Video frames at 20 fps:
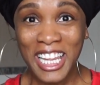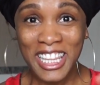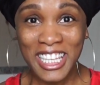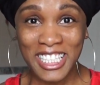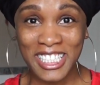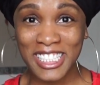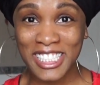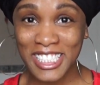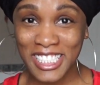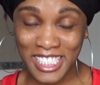
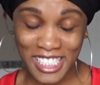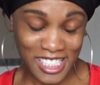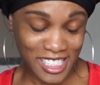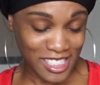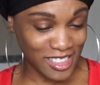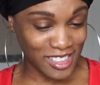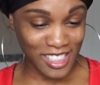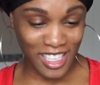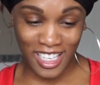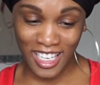This is
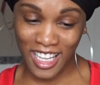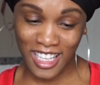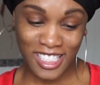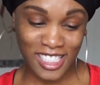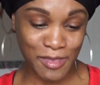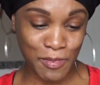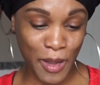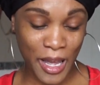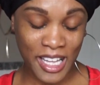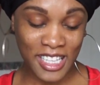another
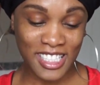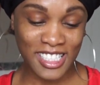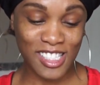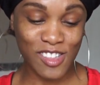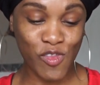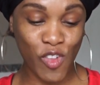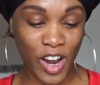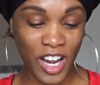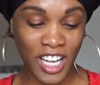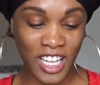spot
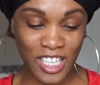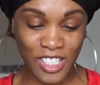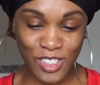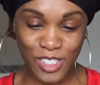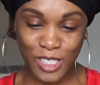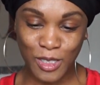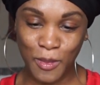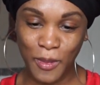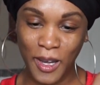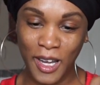that's right
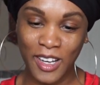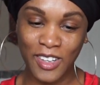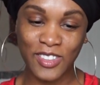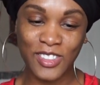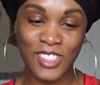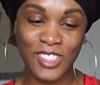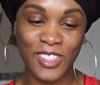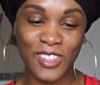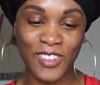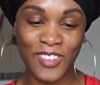close to my
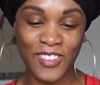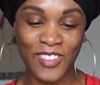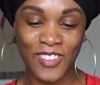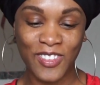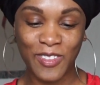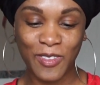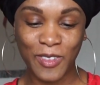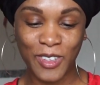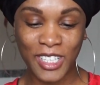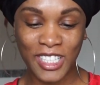house. So
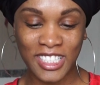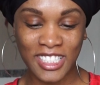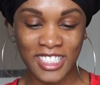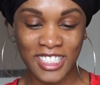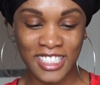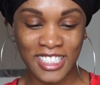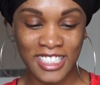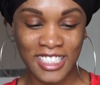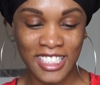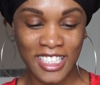we're
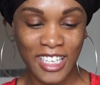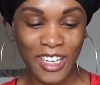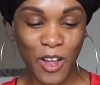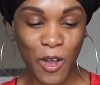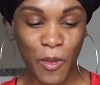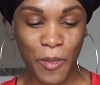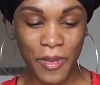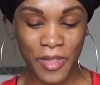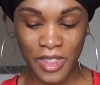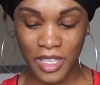gonna
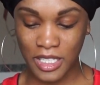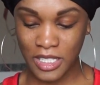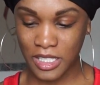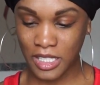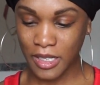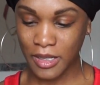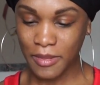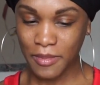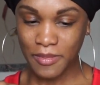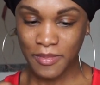open this
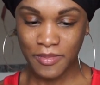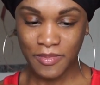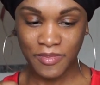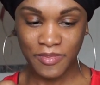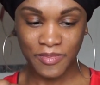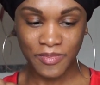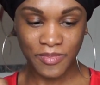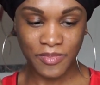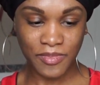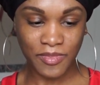up.
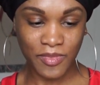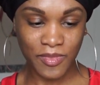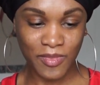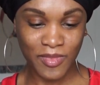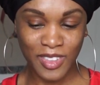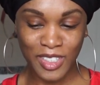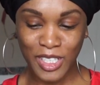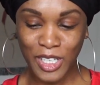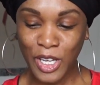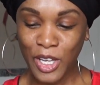
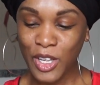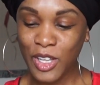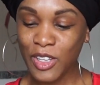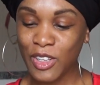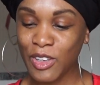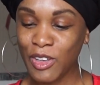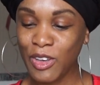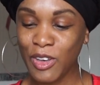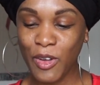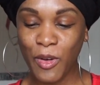
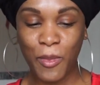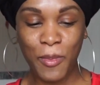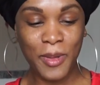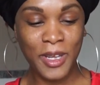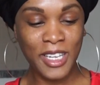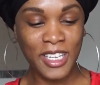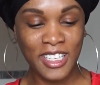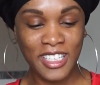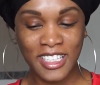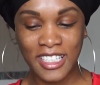No
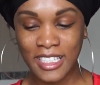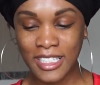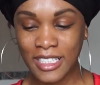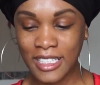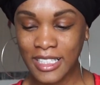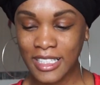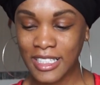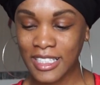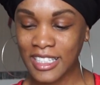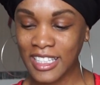meat.
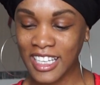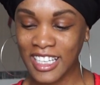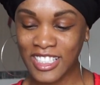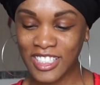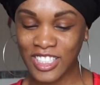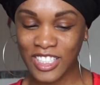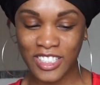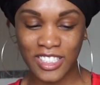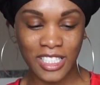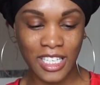The
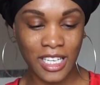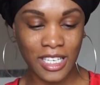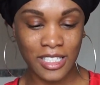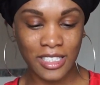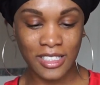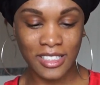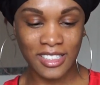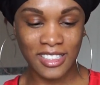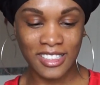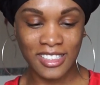injera is kind
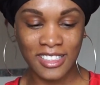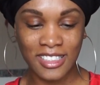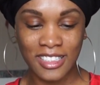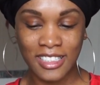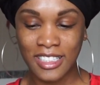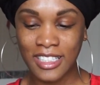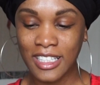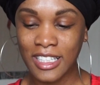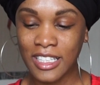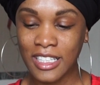of
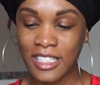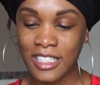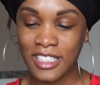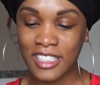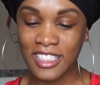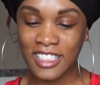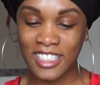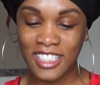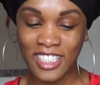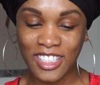
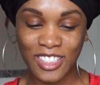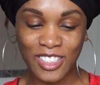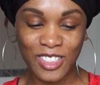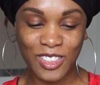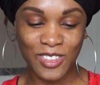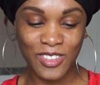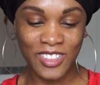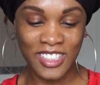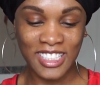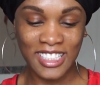stuck
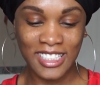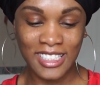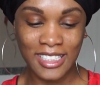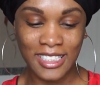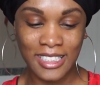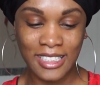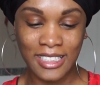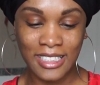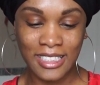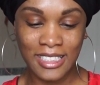to it.
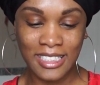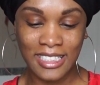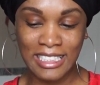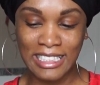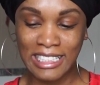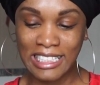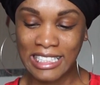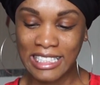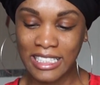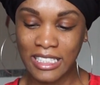
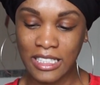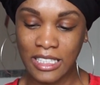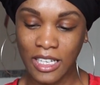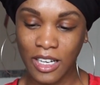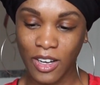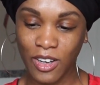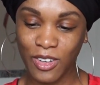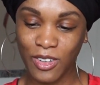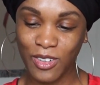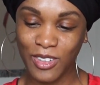
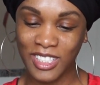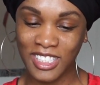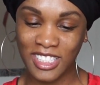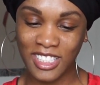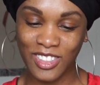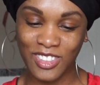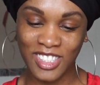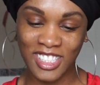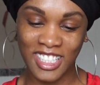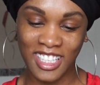Oh, it's
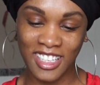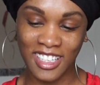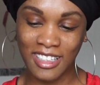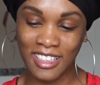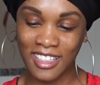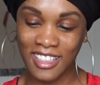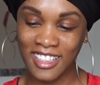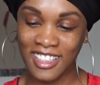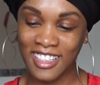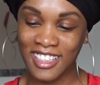so
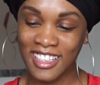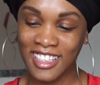stuck.